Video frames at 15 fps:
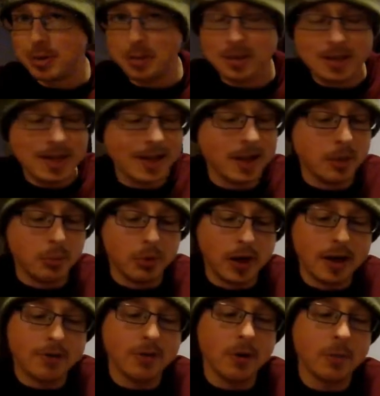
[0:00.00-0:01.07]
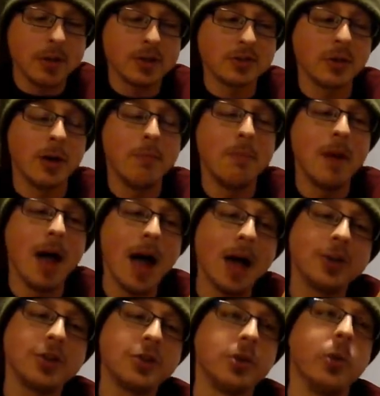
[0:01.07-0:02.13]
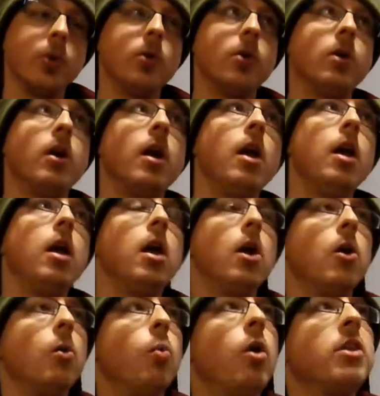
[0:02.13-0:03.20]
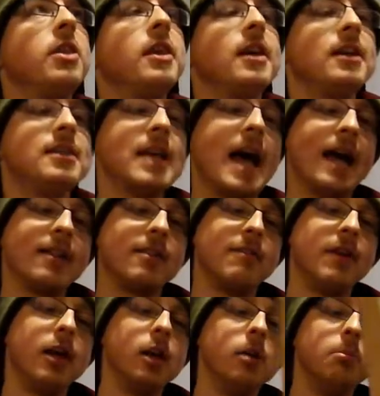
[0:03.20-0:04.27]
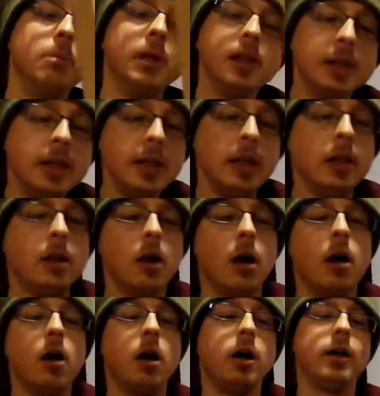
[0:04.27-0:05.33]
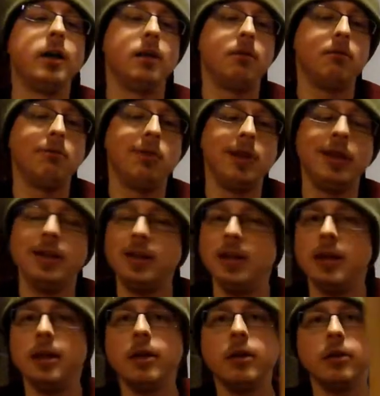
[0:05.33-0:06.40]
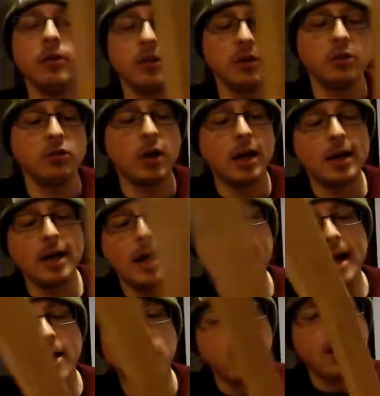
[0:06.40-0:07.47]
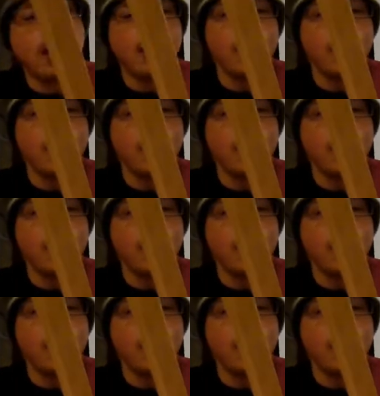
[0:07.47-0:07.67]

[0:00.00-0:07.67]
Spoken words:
maybe taking a break from it, so I'm not sure what the exact availability on Indian Hills is right now.